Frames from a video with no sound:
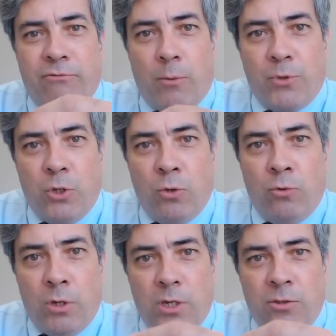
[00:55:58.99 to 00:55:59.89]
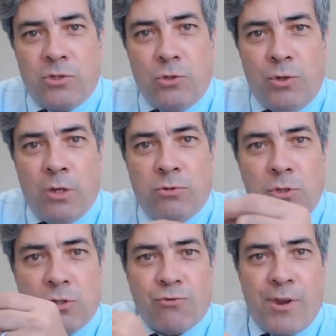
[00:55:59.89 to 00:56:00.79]
from you in the studio
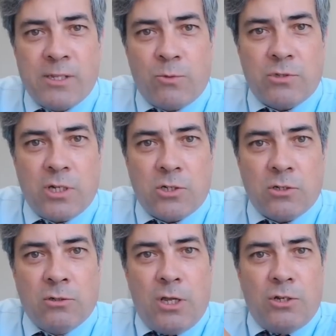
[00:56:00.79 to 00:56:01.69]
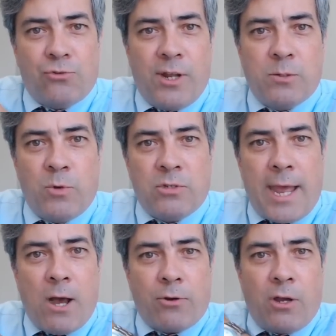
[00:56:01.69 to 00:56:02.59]
your transmitters, digital,
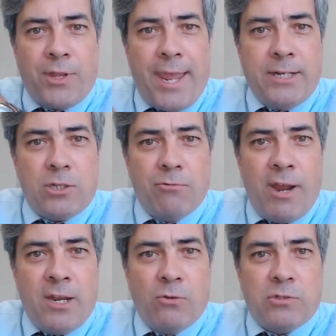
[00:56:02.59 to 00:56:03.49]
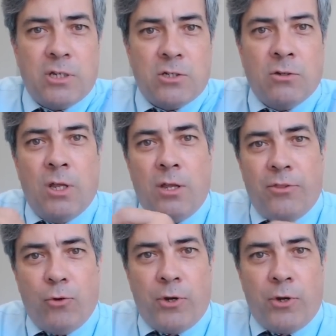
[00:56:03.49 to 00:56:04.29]
transmitters out on the H D radios, digital,